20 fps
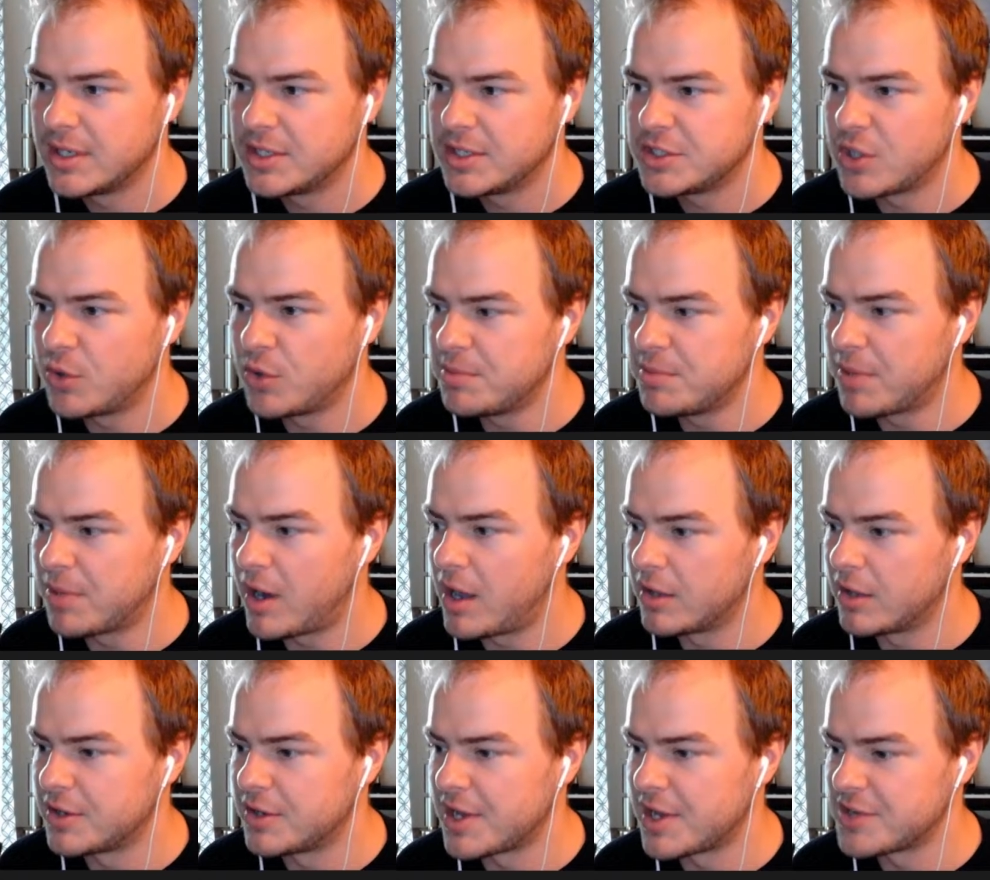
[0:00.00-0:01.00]
Tony
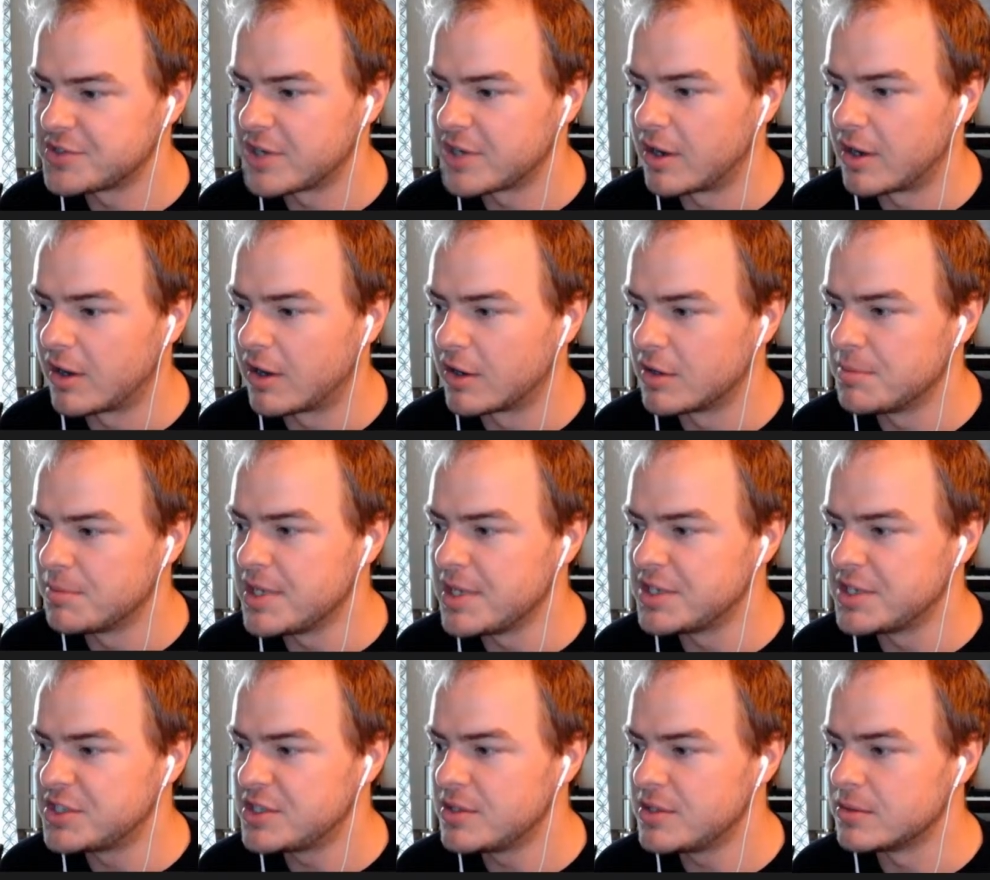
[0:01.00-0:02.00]
Pollard as our
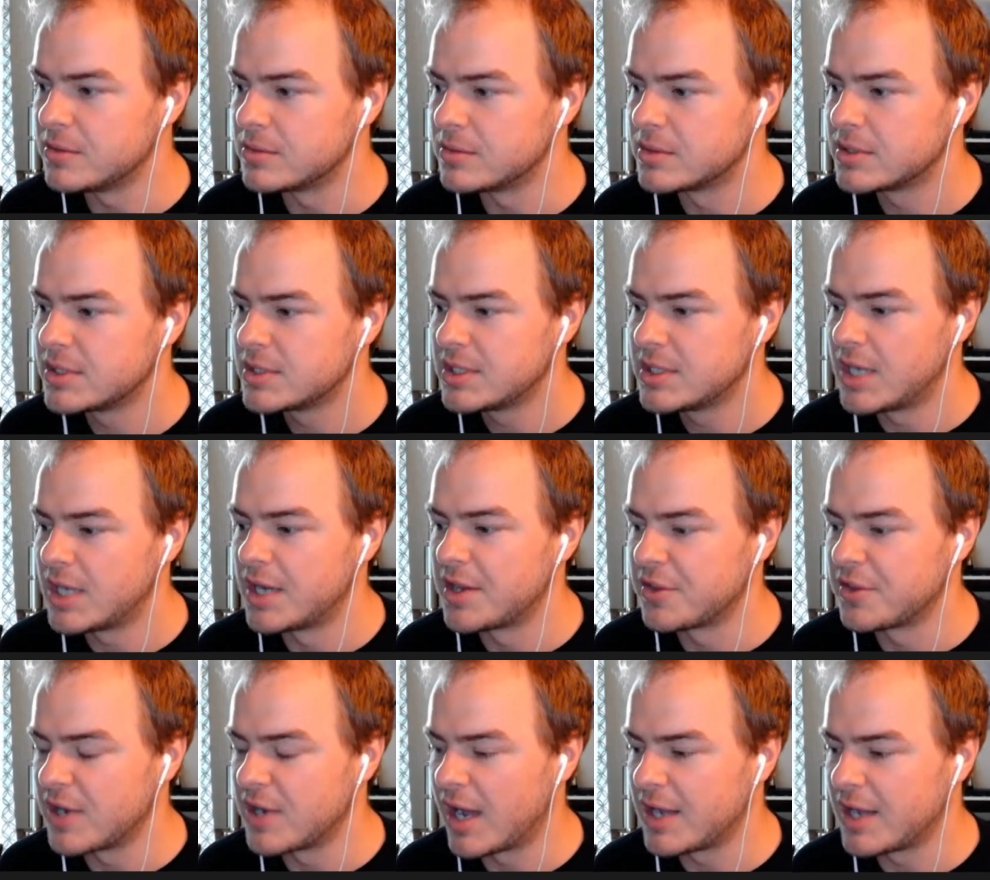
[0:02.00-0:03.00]
RB2, another
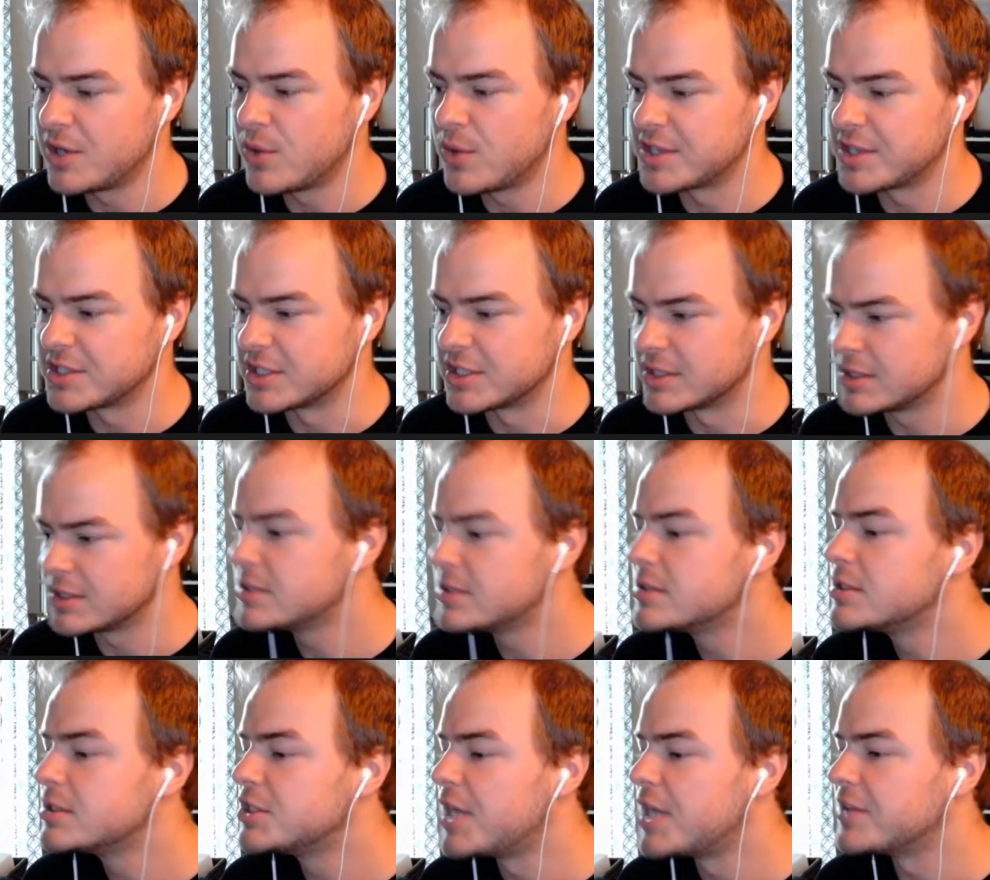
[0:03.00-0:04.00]
guy who has a
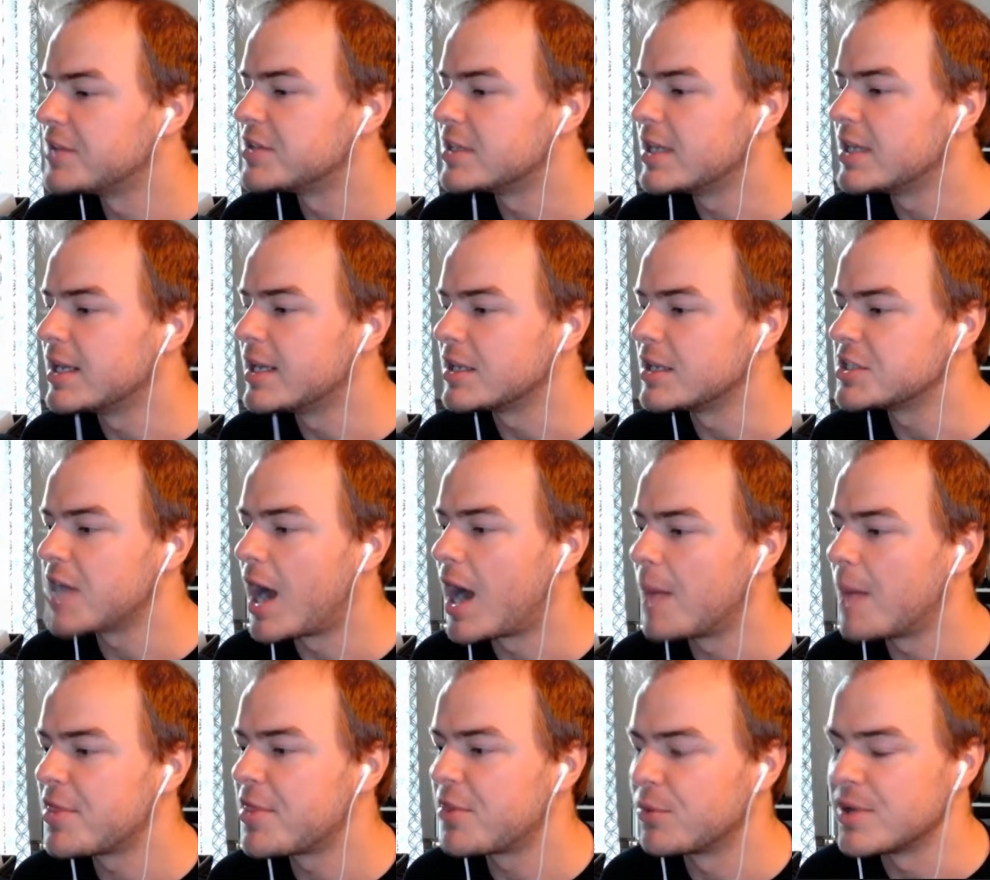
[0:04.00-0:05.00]
chance at getting a
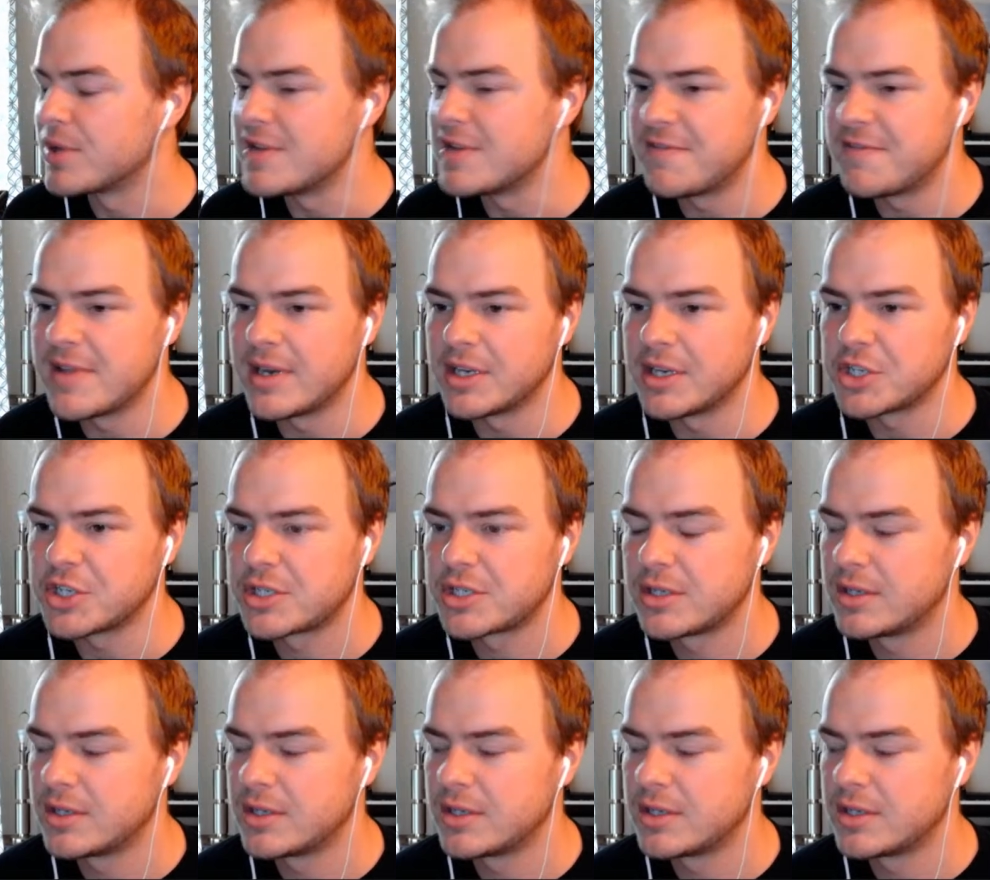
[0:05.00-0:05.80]
top 3 finish,